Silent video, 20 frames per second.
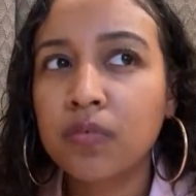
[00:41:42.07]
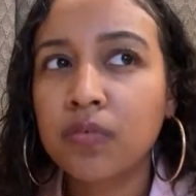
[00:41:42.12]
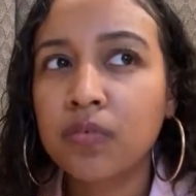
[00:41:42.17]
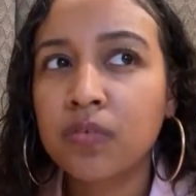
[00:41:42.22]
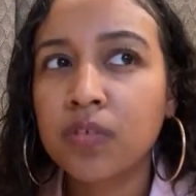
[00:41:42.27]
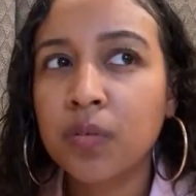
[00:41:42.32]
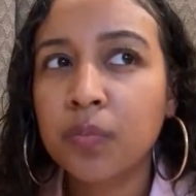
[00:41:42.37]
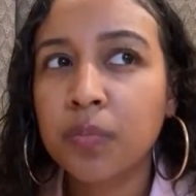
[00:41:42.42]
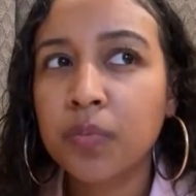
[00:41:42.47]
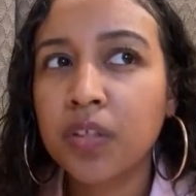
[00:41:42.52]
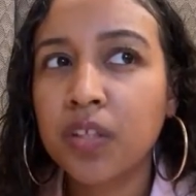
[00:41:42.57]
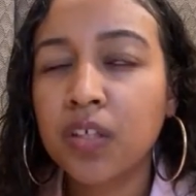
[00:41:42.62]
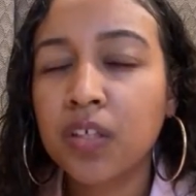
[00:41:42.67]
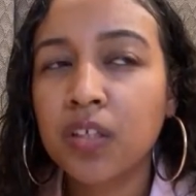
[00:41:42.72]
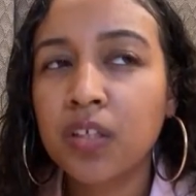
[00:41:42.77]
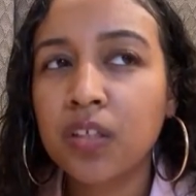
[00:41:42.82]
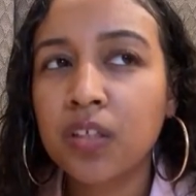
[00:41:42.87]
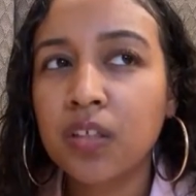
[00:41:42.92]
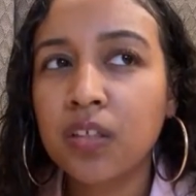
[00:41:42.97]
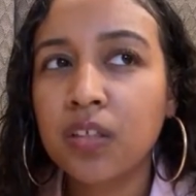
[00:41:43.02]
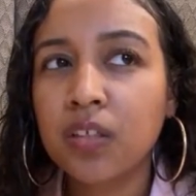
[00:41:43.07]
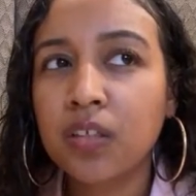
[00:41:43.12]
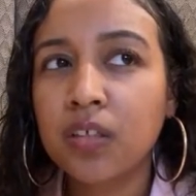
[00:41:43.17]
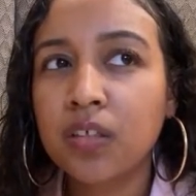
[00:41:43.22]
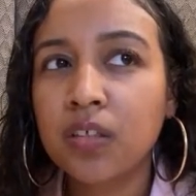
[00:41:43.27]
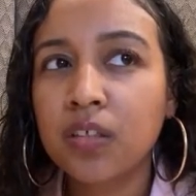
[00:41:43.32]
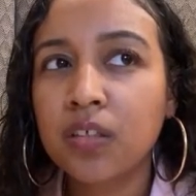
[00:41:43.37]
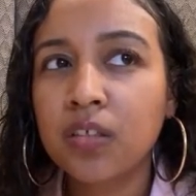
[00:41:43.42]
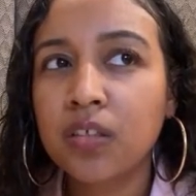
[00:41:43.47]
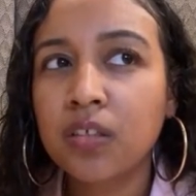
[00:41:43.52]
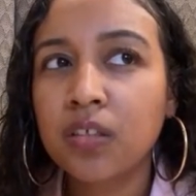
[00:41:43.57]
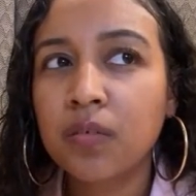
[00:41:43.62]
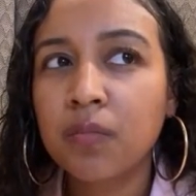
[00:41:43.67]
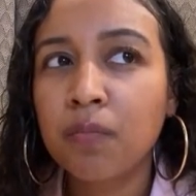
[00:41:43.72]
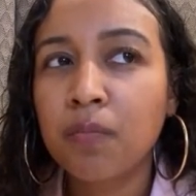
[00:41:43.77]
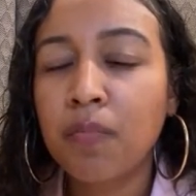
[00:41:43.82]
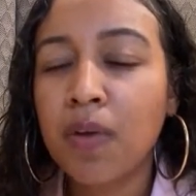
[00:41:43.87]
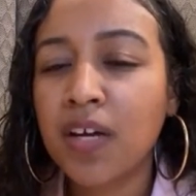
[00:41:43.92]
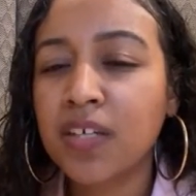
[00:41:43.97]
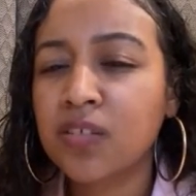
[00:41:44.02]
something
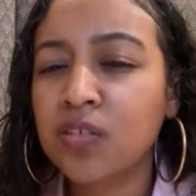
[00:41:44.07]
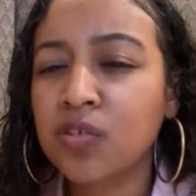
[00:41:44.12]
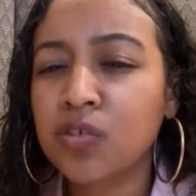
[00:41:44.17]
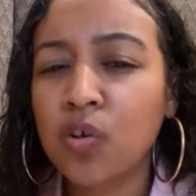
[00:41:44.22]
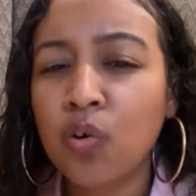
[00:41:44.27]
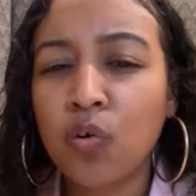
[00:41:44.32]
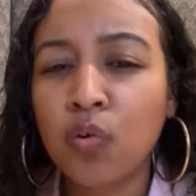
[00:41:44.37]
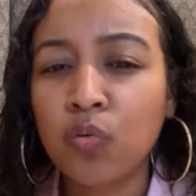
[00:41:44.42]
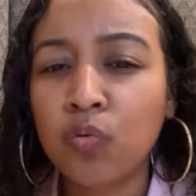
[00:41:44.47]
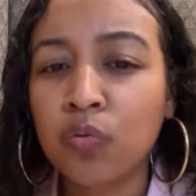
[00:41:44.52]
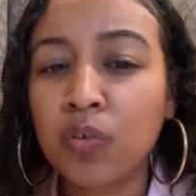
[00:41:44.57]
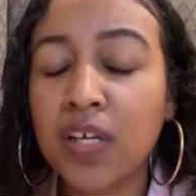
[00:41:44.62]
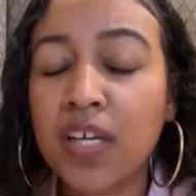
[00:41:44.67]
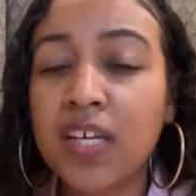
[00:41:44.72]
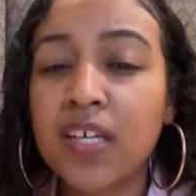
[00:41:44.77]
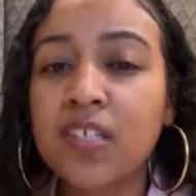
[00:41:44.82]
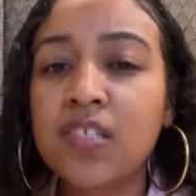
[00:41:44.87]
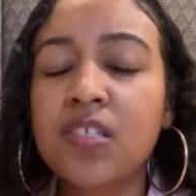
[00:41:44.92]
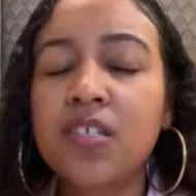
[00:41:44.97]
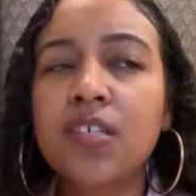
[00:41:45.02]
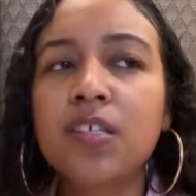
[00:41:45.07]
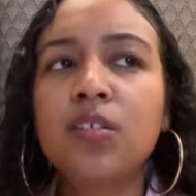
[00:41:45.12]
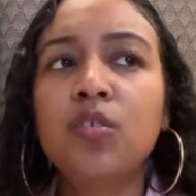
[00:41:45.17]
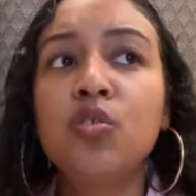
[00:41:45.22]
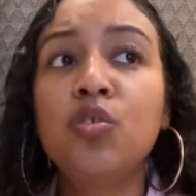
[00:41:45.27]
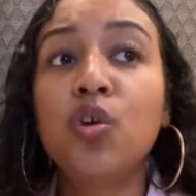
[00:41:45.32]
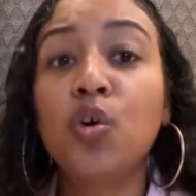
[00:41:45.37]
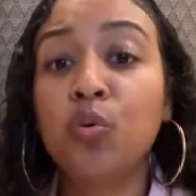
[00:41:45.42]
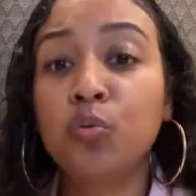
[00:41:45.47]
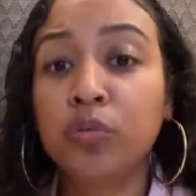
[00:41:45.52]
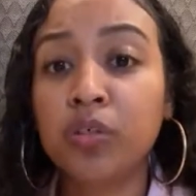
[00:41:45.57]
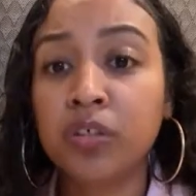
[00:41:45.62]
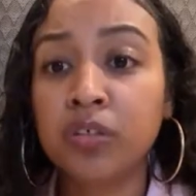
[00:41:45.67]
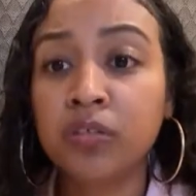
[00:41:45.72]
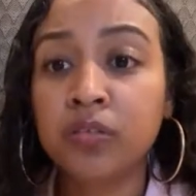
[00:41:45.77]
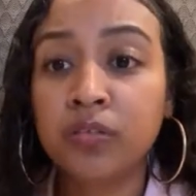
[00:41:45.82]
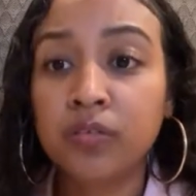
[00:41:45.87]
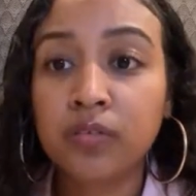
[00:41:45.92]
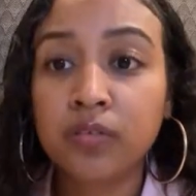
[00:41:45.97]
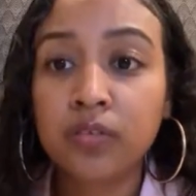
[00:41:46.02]
My Soul is in Noda.
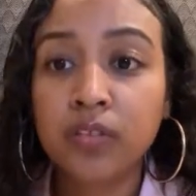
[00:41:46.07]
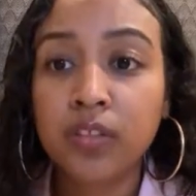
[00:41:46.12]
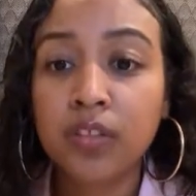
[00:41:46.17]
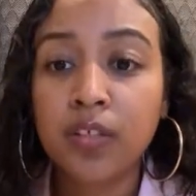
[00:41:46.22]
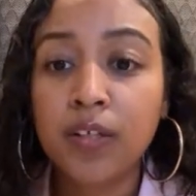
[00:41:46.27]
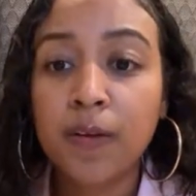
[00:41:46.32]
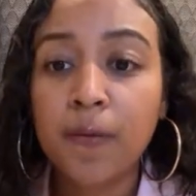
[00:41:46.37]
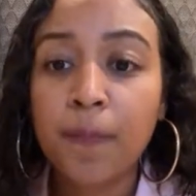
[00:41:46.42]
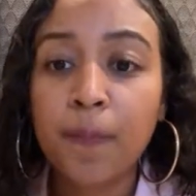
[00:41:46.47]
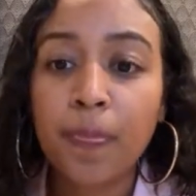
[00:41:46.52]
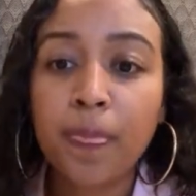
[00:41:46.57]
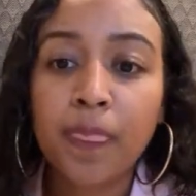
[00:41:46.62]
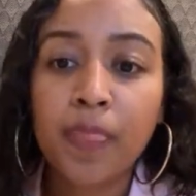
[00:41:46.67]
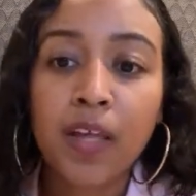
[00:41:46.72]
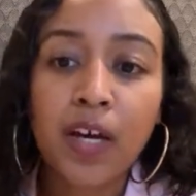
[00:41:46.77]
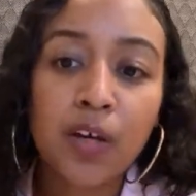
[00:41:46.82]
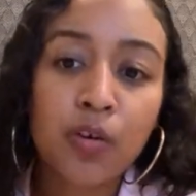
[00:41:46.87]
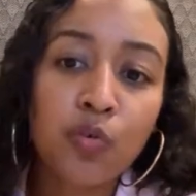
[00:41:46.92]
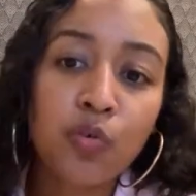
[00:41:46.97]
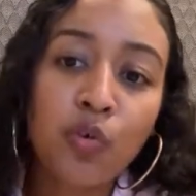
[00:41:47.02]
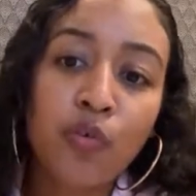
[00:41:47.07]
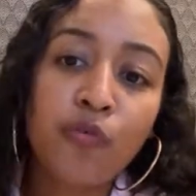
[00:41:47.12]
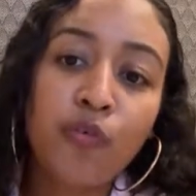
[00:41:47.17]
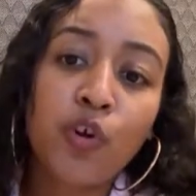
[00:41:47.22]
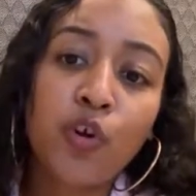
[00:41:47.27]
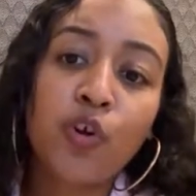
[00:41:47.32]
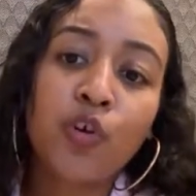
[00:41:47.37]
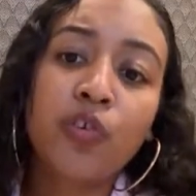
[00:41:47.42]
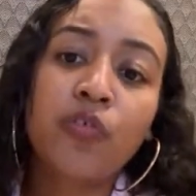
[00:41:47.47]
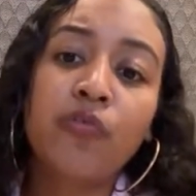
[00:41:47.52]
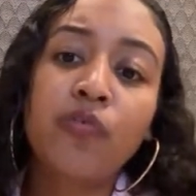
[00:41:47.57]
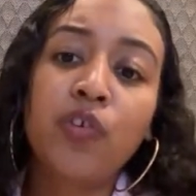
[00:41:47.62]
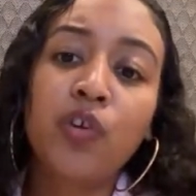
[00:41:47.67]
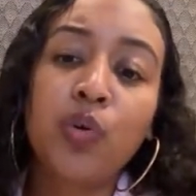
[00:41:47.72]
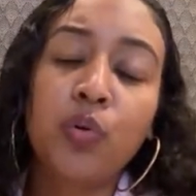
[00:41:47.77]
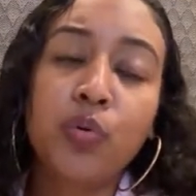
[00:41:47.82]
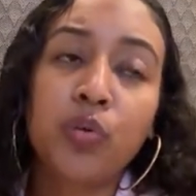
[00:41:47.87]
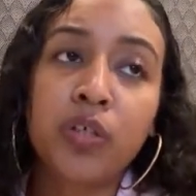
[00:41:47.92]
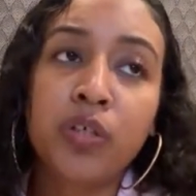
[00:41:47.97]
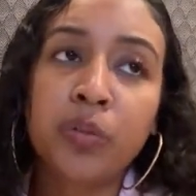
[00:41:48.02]
I don't know if you heard of
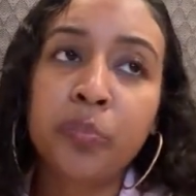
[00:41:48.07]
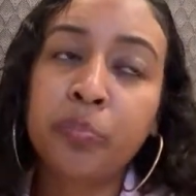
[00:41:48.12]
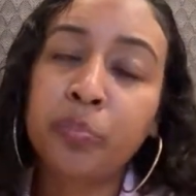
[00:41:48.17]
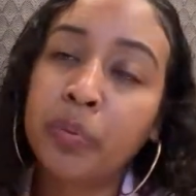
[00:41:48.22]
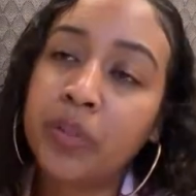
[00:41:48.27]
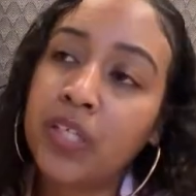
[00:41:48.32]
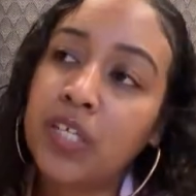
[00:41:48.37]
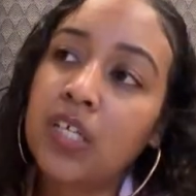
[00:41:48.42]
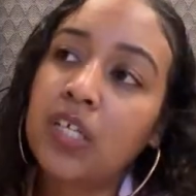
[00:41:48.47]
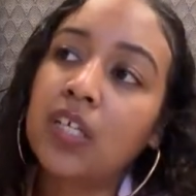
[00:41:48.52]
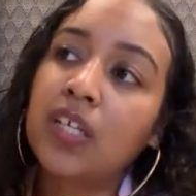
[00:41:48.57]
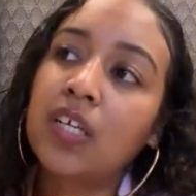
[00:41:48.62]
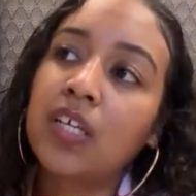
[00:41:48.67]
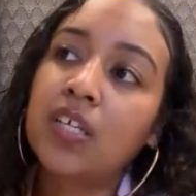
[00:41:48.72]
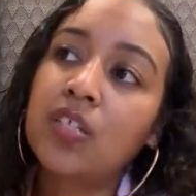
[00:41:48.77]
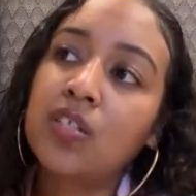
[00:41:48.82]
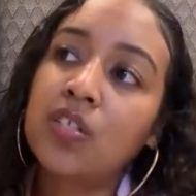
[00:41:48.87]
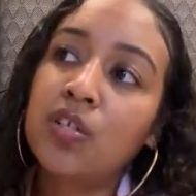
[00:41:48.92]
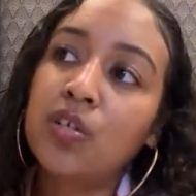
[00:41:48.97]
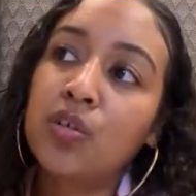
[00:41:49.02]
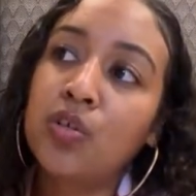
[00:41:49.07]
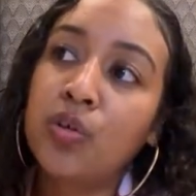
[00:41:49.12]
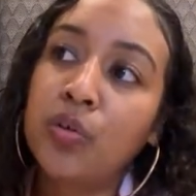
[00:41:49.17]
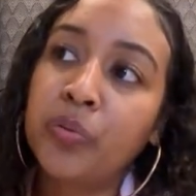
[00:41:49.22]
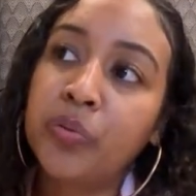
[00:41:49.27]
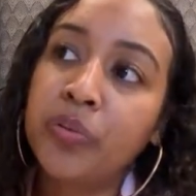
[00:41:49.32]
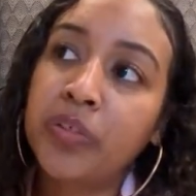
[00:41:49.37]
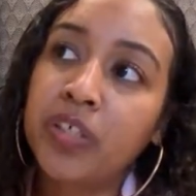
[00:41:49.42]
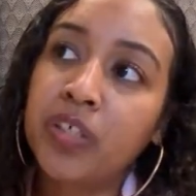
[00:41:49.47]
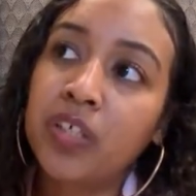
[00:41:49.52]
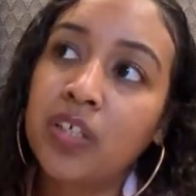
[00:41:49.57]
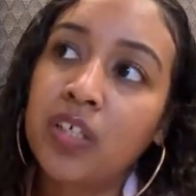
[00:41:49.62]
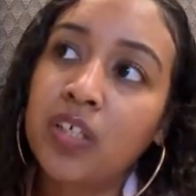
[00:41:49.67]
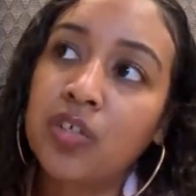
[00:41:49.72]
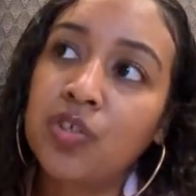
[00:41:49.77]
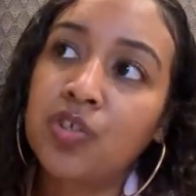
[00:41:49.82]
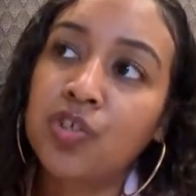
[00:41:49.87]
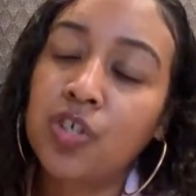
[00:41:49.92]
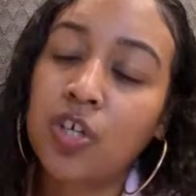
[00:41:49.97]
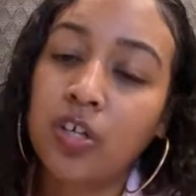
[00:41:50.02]
Noda, but is in Noda in
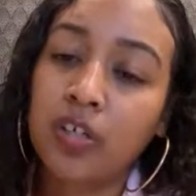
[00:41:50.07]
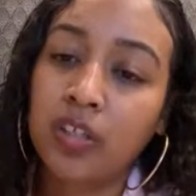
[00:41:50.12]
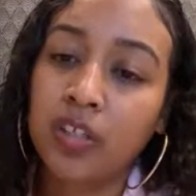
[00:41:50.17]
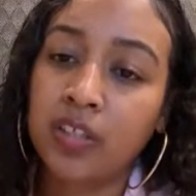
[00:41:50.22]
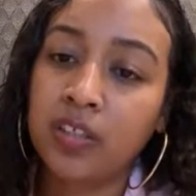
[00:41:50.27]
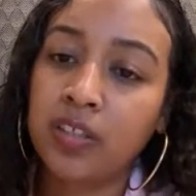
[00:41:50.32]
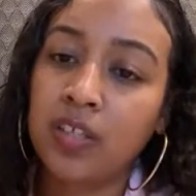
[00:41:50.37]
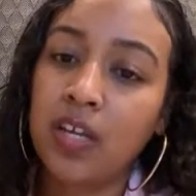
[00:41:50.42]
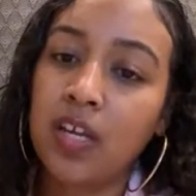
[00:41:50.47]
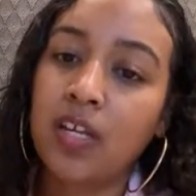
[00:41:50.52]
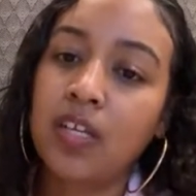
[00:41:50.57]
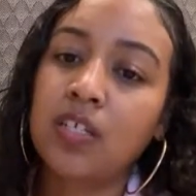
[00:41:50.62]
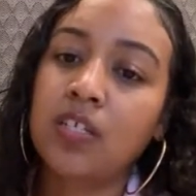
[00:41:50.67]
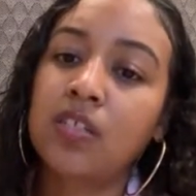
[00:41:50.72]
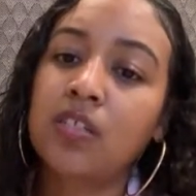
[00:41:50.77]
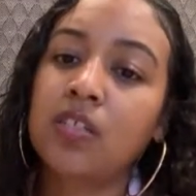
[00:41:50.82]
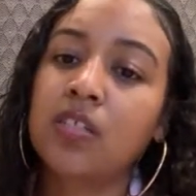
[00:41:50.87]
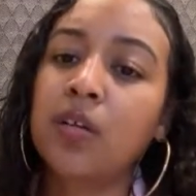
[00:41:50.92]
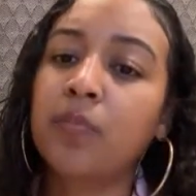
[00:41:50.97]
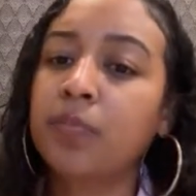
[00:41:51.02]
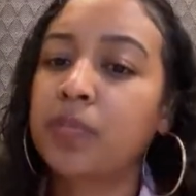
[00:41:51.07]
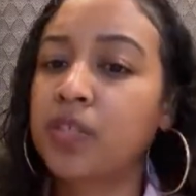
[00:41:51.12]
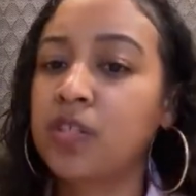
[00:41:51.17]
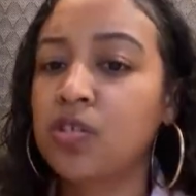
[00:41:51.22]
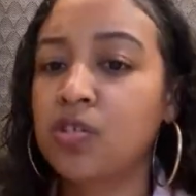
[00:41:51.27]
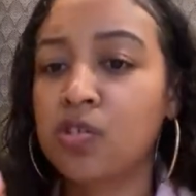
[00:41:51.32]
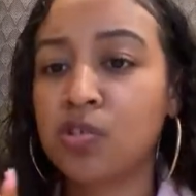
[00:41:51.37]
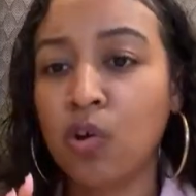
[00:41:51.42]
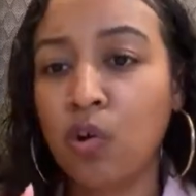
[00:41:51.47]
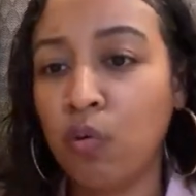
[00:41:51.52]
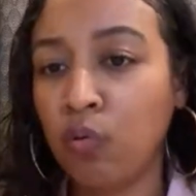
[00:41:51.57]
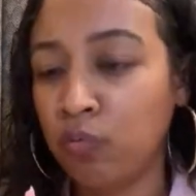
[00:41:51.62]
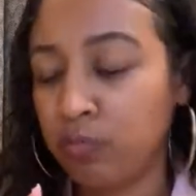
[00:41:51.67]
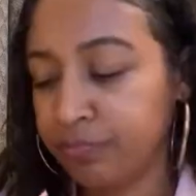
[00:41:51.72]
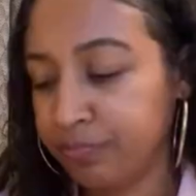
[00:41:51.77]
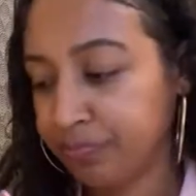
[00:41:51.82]
Charlotte, and it's something Soul.